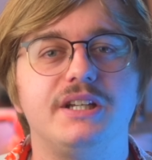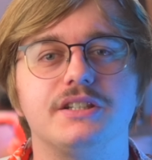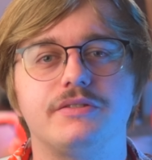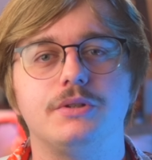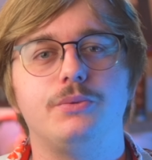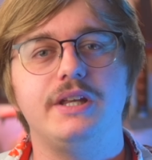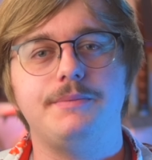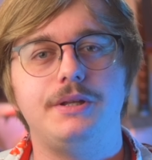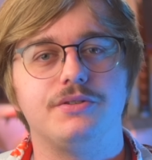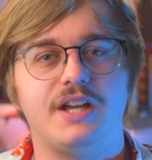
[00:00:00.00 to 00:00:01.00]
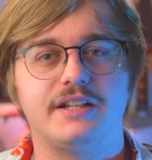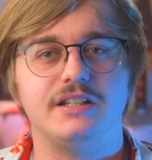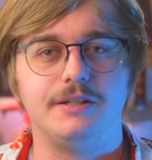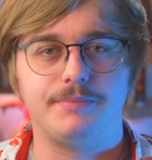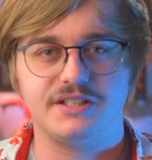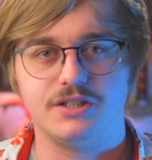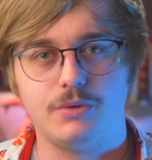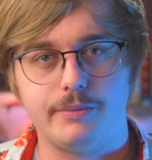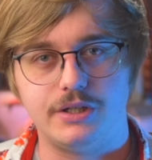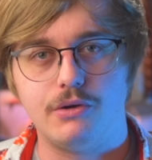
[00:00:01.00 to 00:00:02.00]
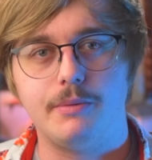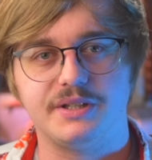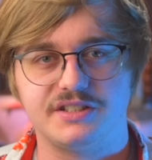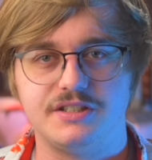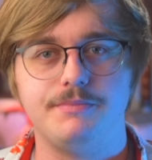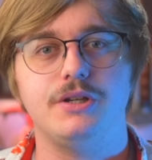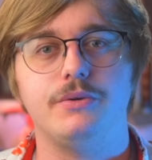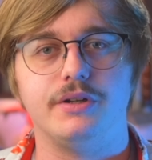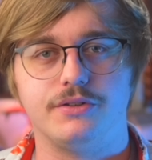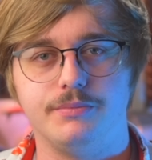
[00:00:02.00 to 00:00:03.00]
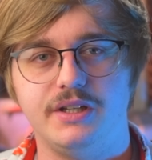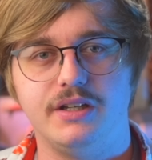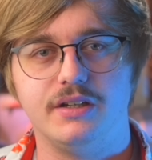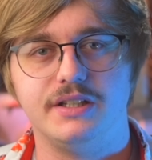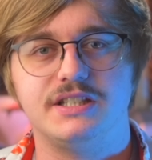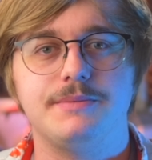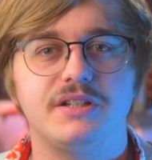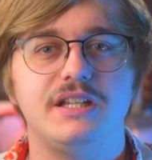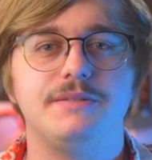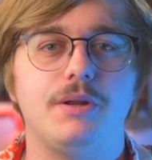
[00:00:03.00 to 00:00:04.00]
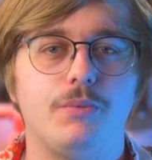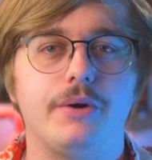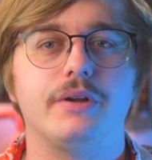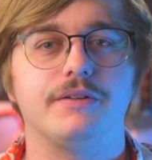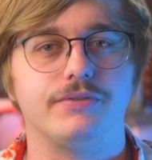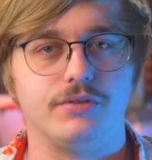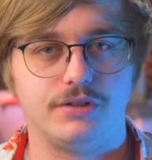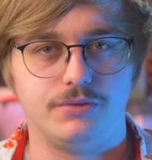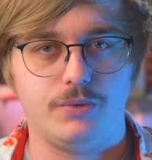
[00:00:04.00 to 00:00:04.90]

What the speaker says: because from the way that Peter's acting, based on what we know about the symbiote and other media, it seems like he's been wearing it for a good